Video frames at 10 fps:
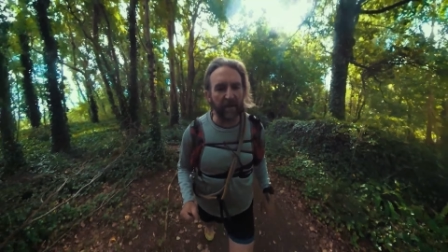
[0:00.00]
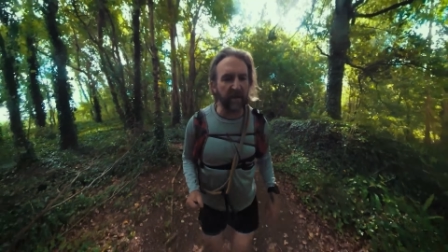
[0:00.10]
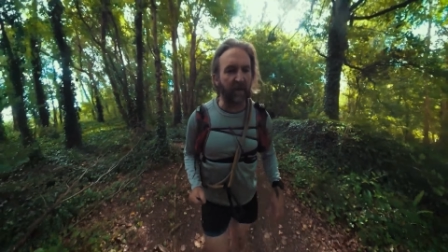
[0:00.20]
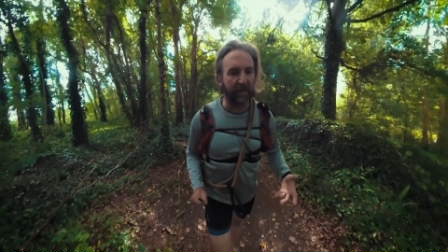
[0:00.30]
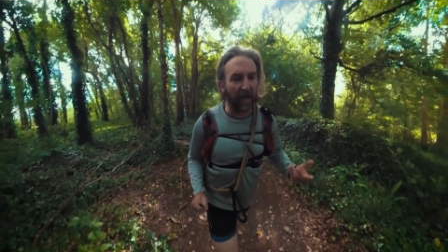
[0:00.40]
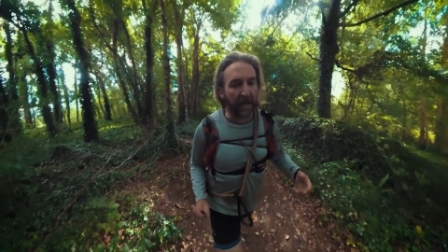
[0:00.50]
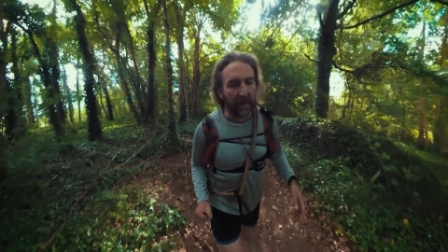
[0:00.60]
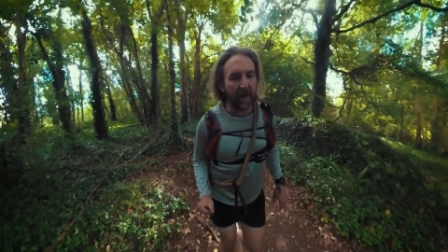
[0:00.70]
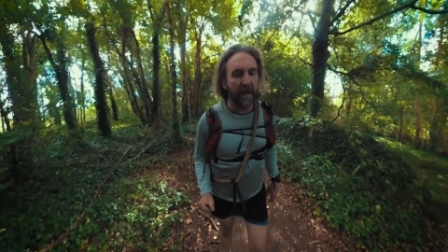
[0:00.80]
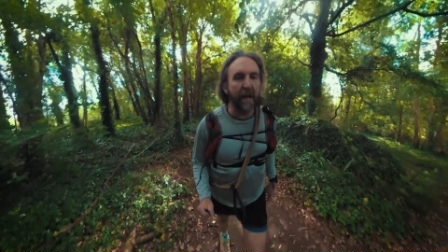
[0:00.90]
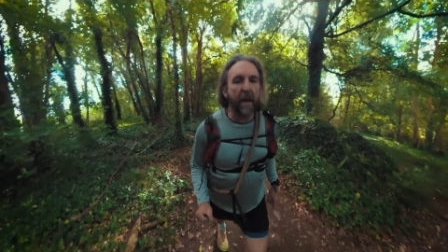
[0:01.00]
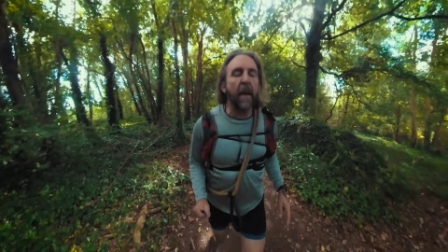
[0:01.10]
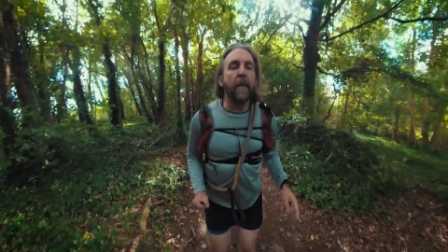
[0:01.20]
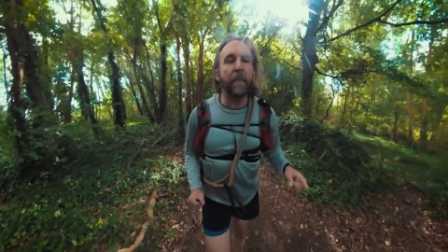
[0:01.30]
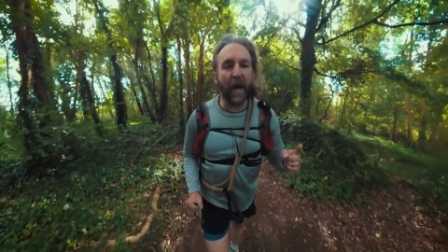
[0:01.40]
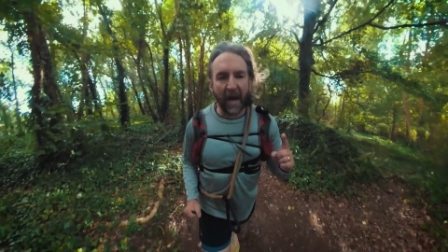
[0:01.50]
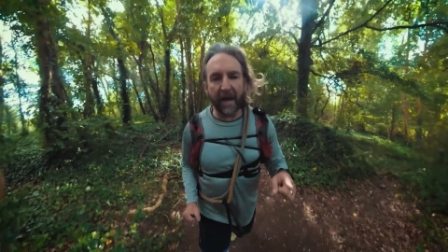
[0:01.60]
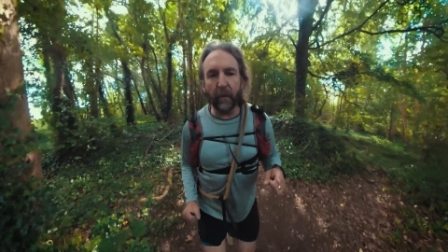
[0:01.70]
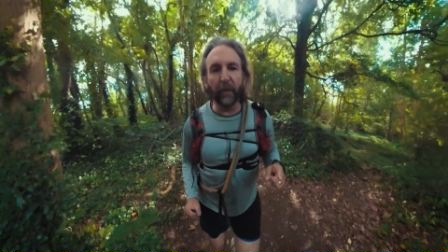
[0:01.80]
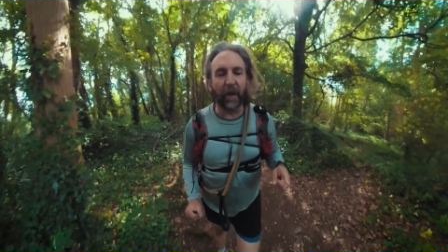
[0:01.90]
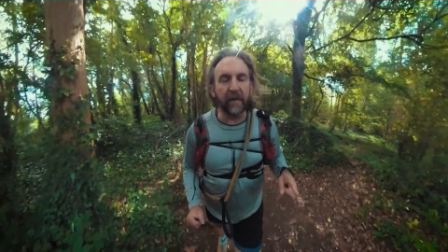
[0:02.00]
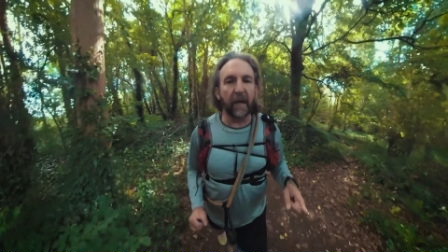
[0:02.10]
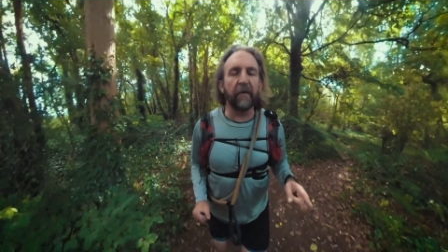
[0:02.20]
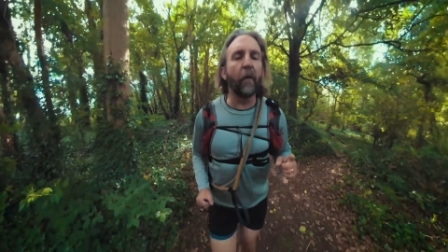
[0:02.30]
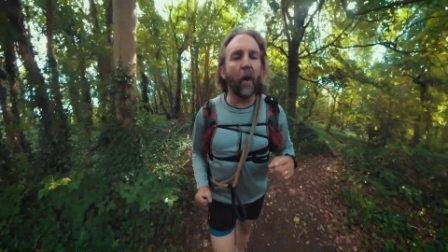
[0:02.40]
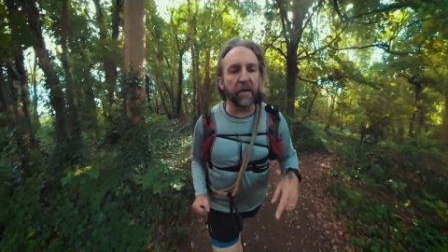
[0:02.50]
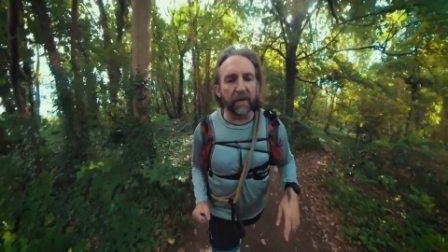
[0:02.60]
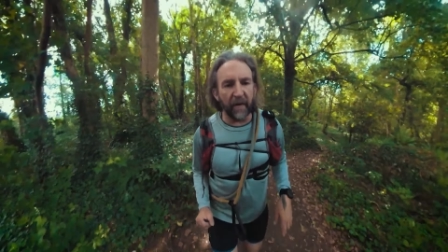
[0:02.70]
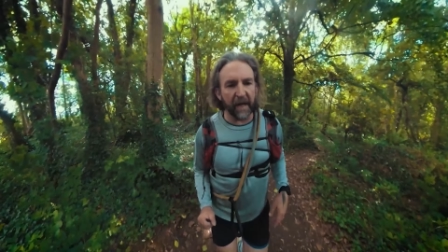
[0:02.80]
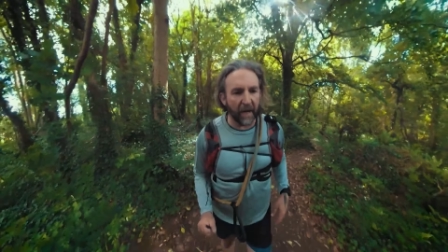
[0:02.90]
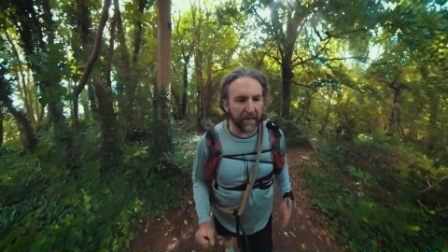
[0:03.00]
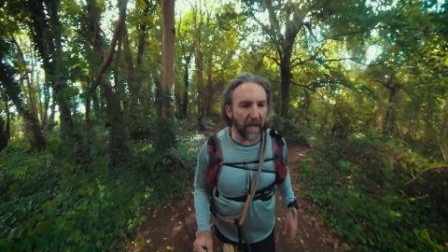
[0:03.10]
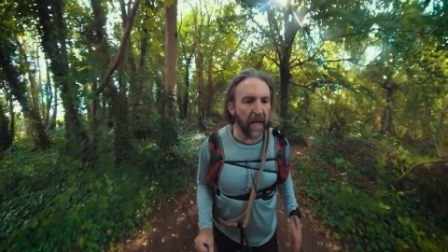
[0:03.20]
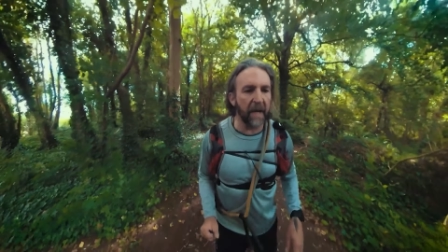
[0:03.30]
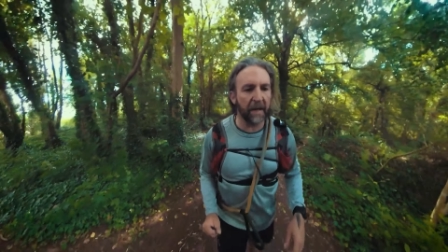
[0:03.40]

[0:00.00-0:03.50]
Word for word: about, just not done. But I have also done 400 videos